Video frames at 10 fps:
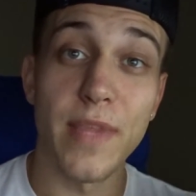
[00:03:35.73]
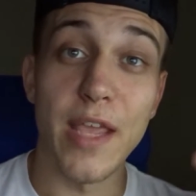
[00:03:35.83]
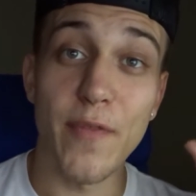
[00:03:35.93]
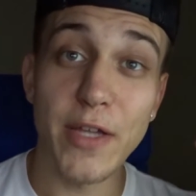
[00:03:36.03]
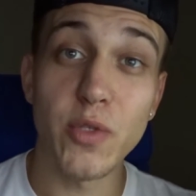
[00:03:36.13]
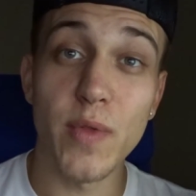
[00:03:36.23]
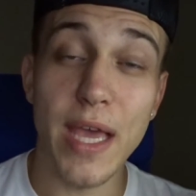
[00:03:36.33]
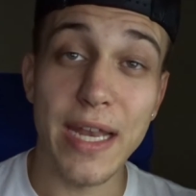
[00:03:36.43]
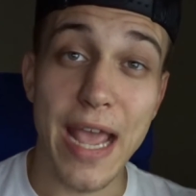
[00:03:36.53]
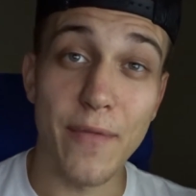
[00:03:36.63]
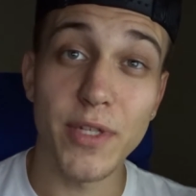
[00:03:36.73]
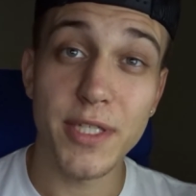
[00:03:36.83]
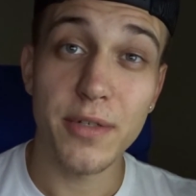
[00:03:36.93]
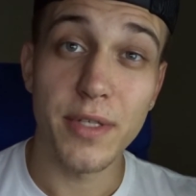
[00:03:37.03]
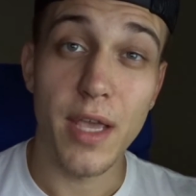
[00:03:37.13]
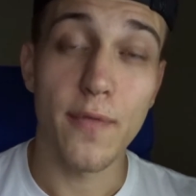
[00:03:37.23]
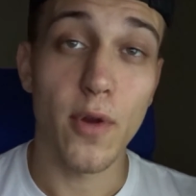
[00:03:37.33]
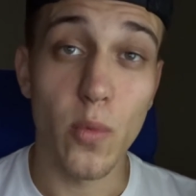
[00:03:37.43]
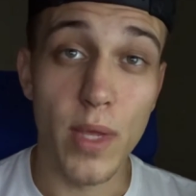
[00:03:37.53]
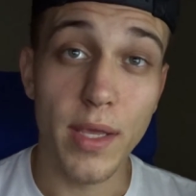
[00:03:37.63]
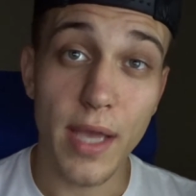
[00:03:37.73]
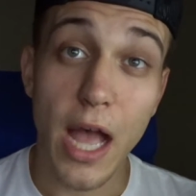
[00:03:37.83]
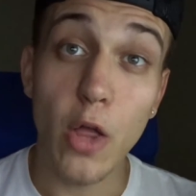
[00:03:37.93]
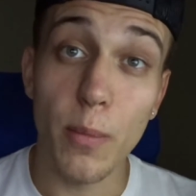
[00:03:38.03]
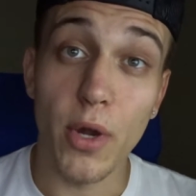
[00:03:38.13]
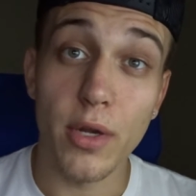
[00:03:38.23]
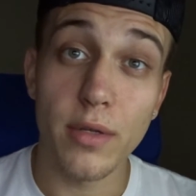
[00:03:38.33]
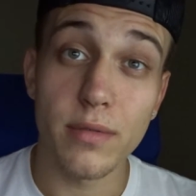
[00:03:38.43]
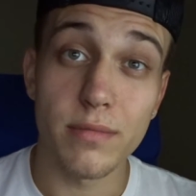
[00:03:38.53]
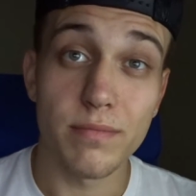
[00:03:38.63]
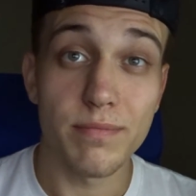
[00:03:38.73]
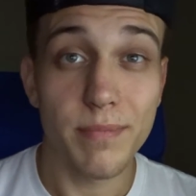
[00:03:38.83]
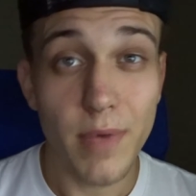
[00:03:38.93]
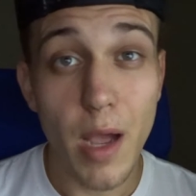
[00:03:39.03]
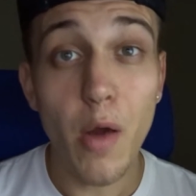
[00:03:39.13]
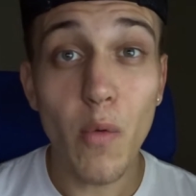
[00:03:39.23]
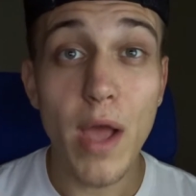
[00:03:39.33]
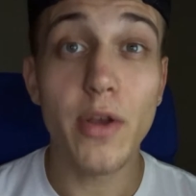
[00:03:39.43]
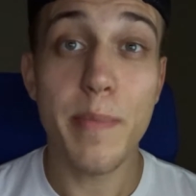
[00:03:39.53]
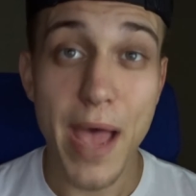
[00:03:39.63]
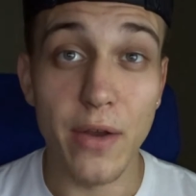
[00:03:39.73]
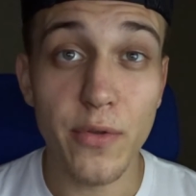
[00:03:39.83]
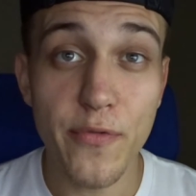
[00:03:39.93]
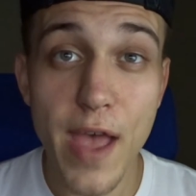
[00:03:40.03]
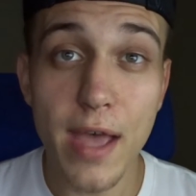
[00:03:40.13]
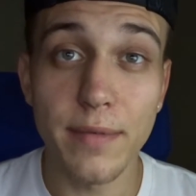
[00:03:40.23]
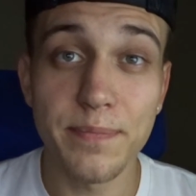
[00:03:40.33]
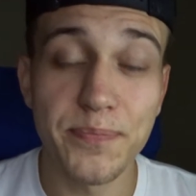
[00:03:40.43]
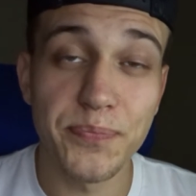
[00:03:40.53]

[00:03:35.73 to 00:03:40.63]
If I do that every single day for a week, I'll burn around a pound of fat.